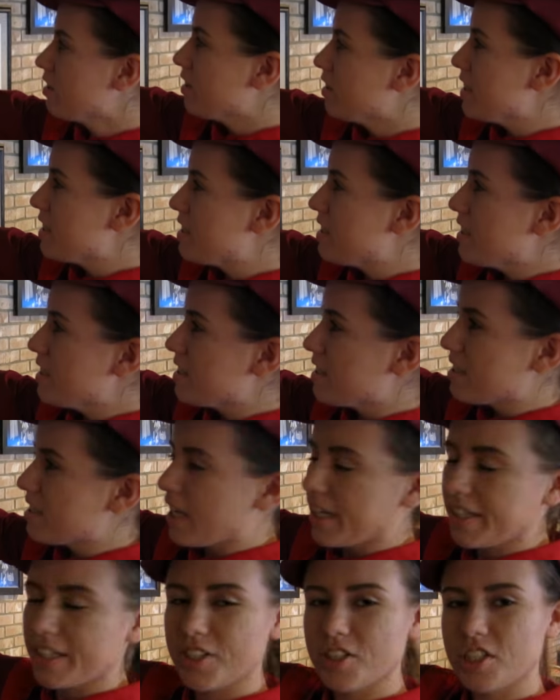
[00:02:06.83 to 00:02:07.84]
This is a
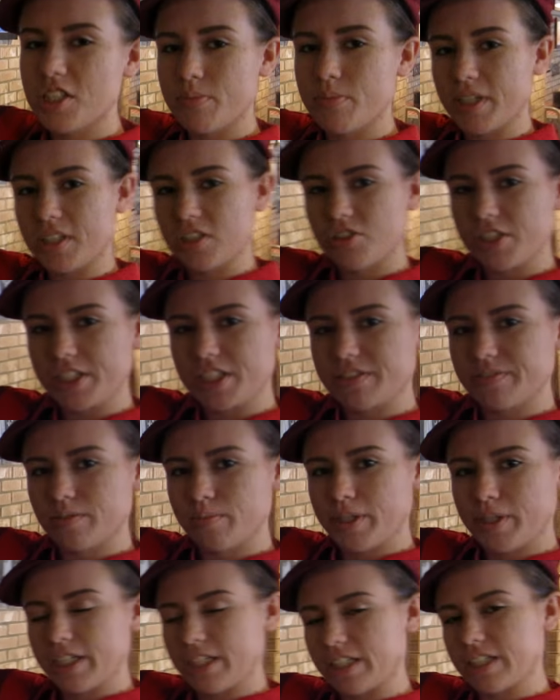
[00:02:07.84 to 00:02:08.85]
sign that used to be on Streets of
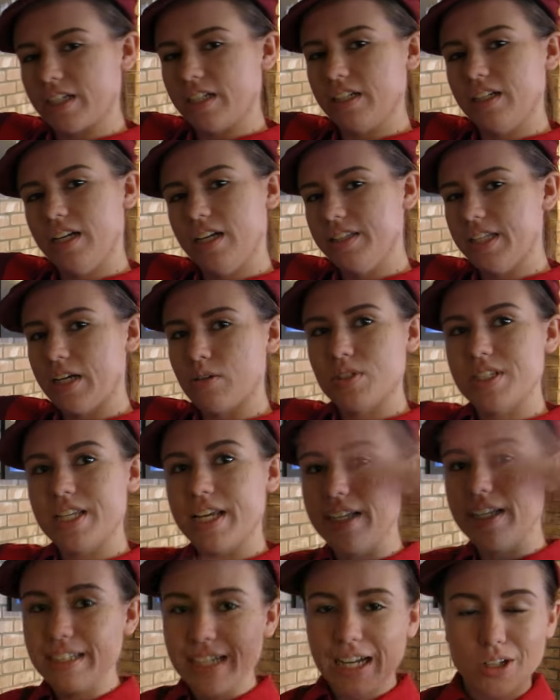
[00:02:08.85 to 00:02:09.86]
America, yeah. And that was
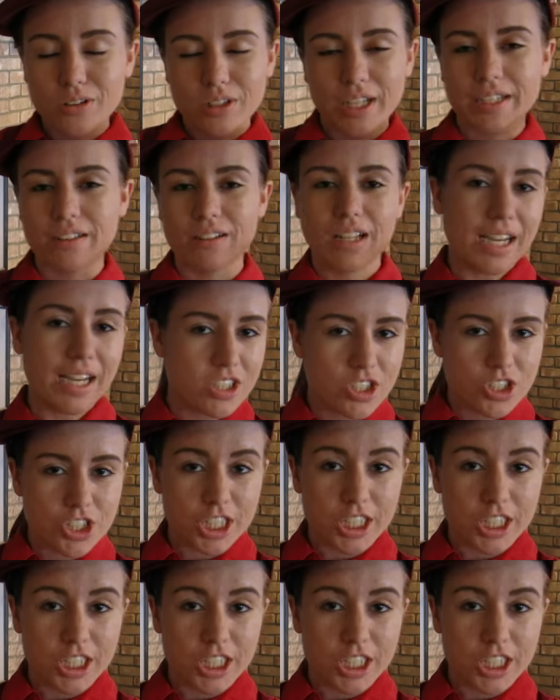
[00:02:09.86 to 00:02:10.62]
taken down like last